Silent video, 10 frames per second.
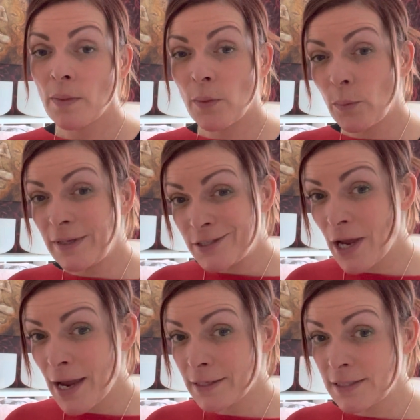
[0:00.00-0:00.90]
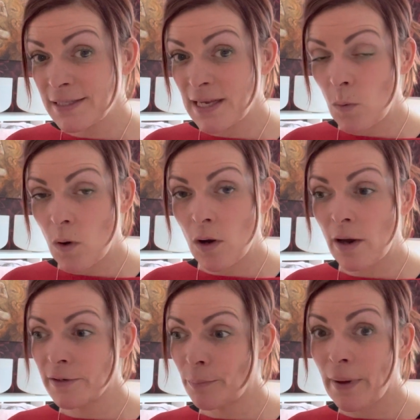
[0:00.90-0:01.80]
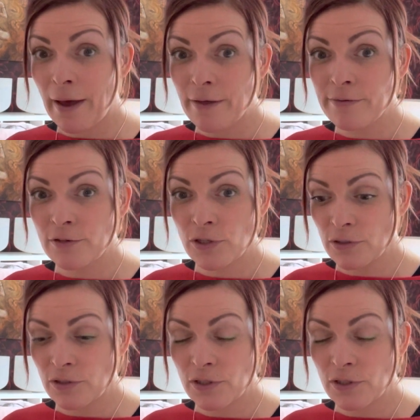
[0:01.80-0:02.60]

that we check to see what kind of pathogens